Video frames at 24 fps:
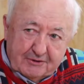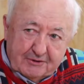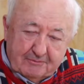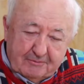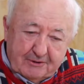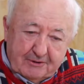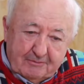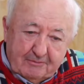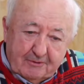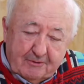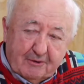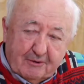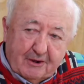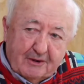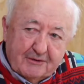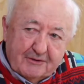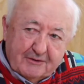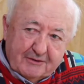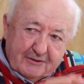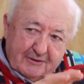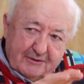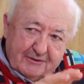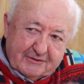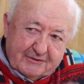to people rather
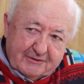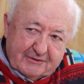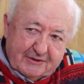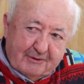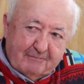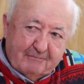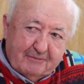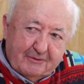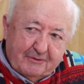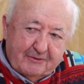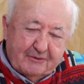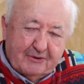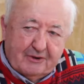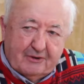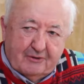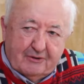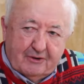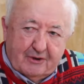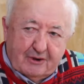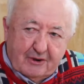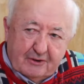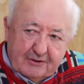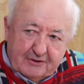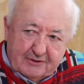than stamping down
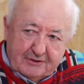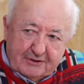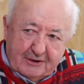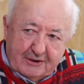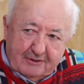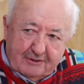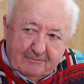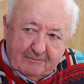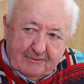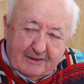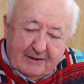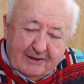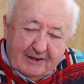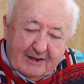all the time.